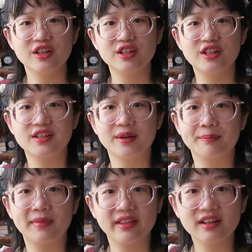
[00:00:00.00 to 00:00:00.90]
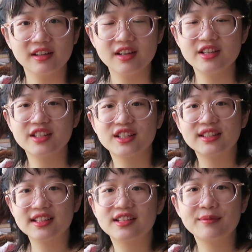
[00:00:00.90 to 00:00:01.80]
she's a mother. She's a
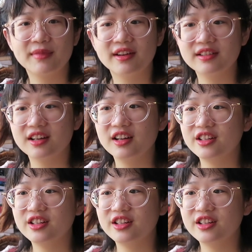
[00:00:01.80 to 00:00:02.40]
nursing mother.